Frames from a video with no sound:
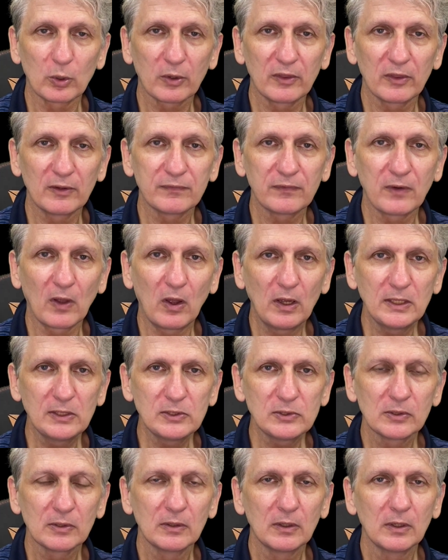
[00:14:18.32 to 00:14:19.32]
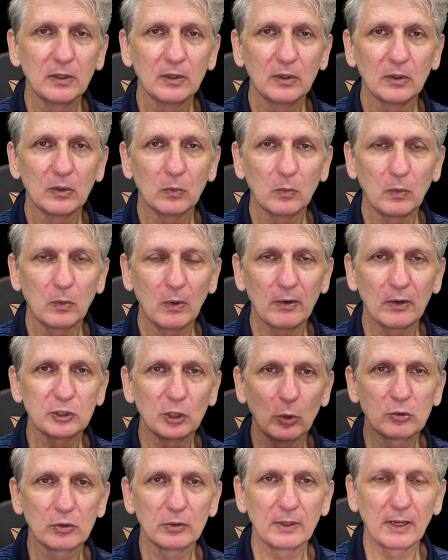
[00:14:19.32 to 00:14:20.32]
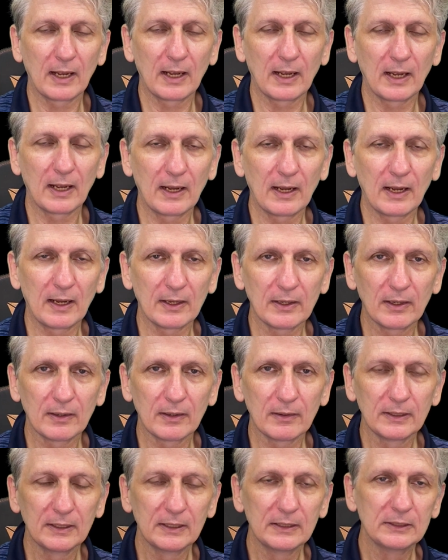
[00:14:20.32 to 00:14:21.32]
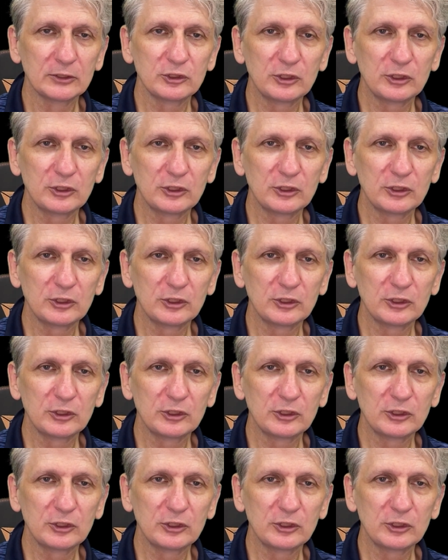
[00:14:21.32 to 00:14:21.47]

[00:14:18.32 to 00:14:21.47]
where a group of children are shipwrecked on an island